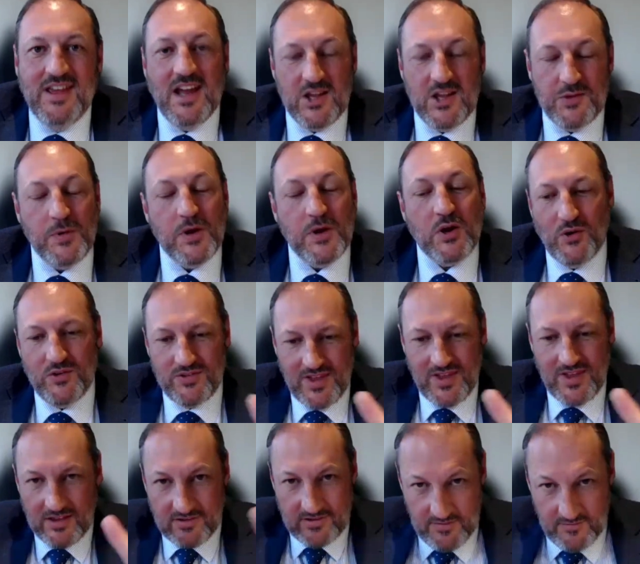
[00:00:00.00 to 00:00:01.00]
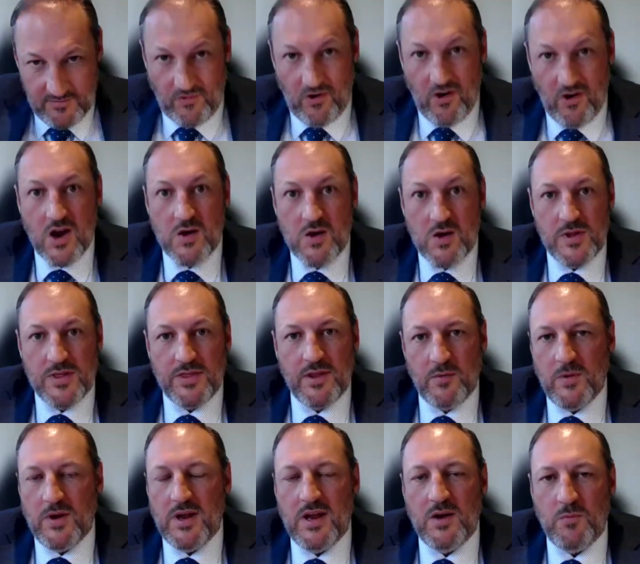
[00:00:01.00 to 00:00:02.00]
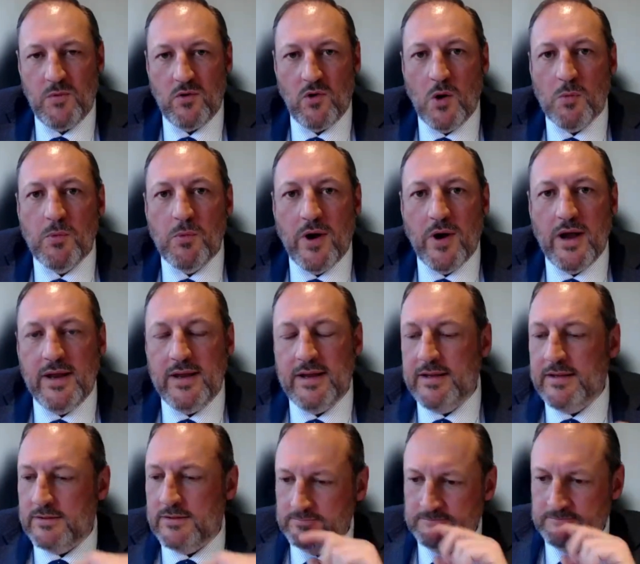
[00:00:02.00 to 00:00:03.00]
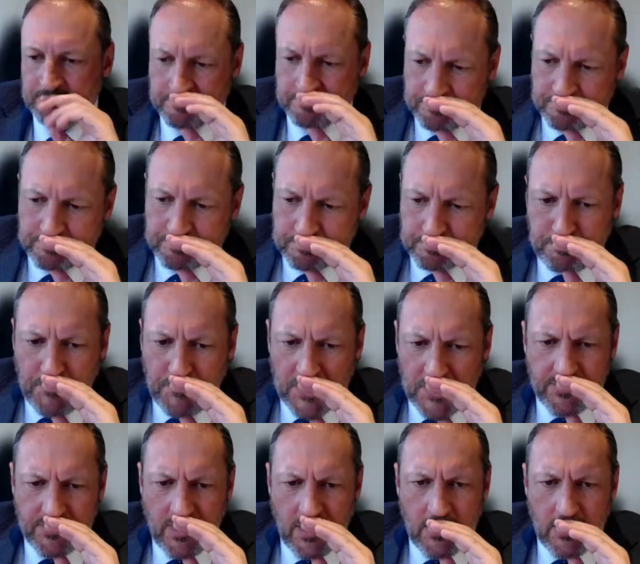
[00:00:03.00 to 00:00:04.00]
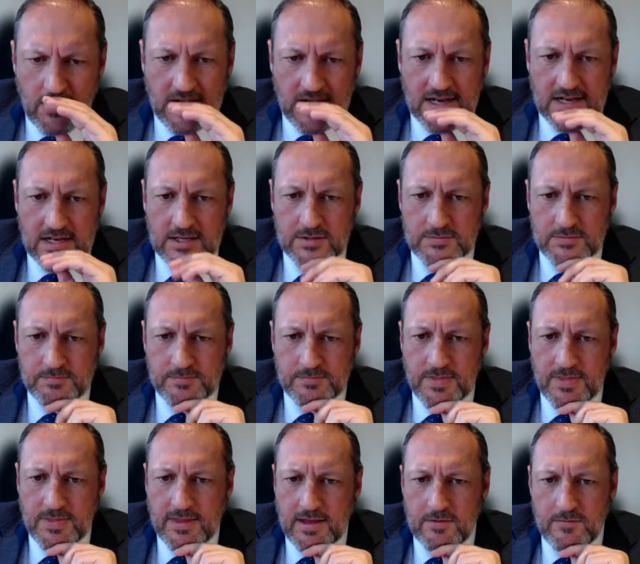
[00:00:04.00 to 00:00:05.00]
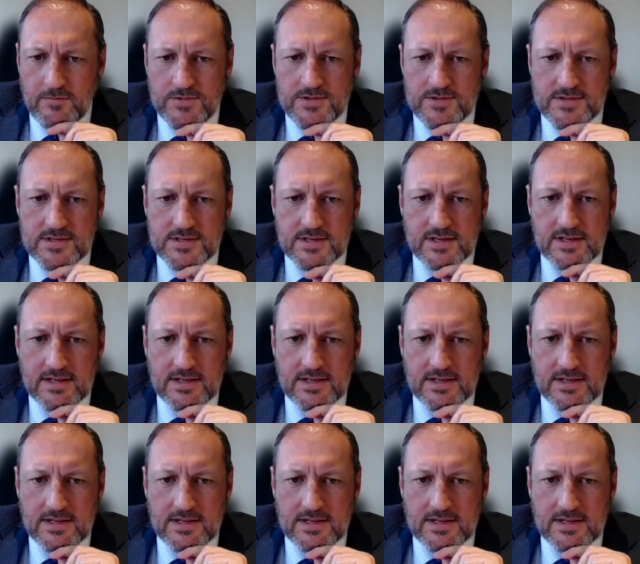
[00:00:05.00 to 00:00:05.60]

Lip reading: It's because that's the environment that we're operating in. So that was.